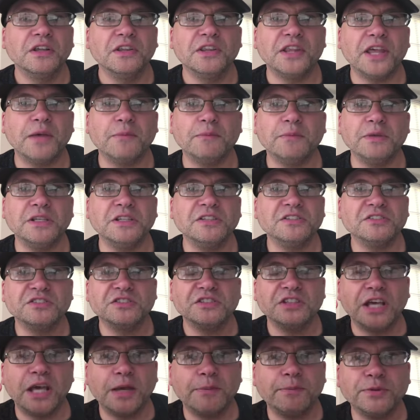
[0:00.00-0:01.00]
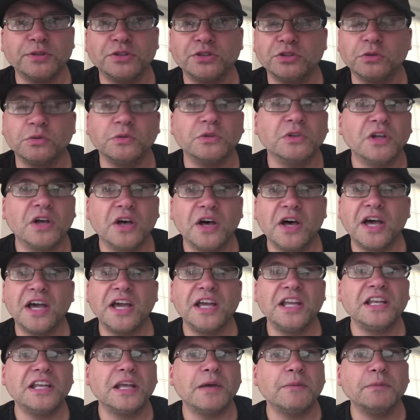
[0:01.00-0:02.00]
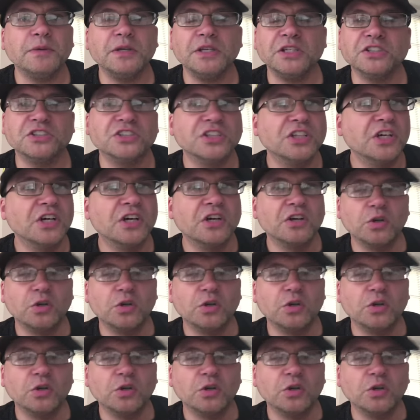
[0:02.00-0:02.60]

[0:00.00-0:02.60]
that means Episode nine, that means